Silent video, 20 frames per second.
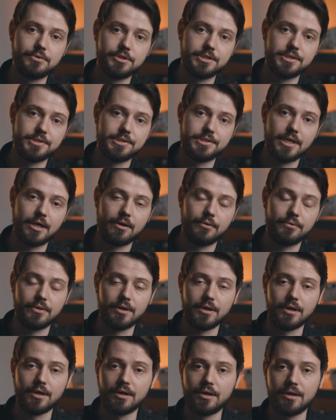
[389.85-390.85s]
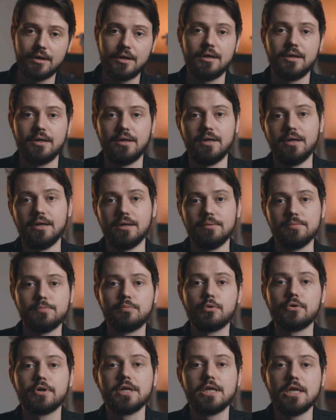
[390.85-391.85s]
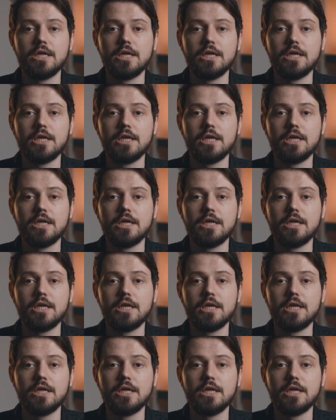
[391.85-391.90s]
which is down there. Um, important